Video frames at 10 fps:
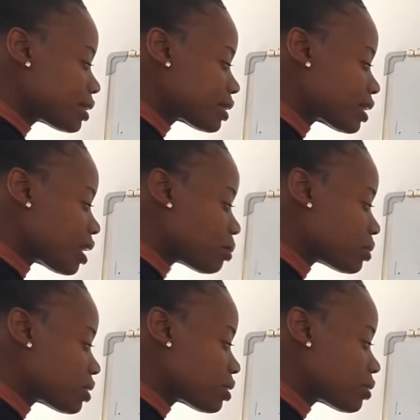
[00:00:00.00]

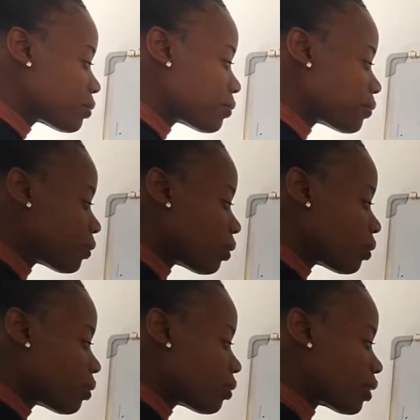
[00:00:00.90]
times 4,
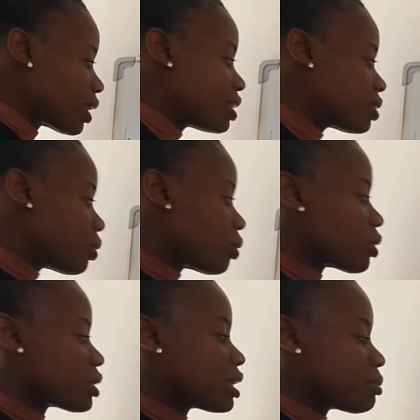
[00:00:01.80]
right? Or
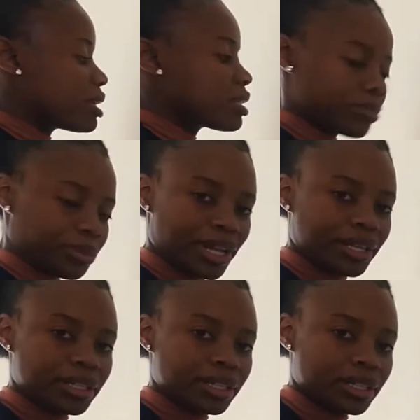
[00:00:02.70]
cross and multiply,
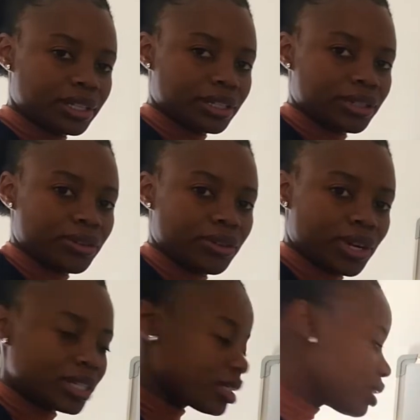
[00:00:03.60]

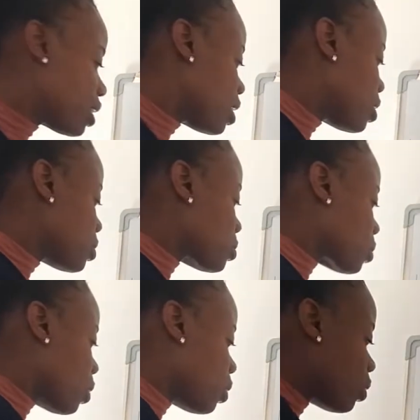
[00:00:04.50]
right?
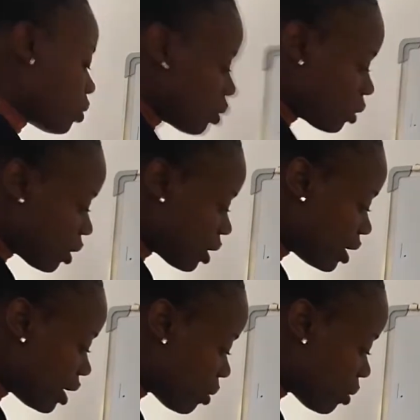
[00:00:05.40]
So here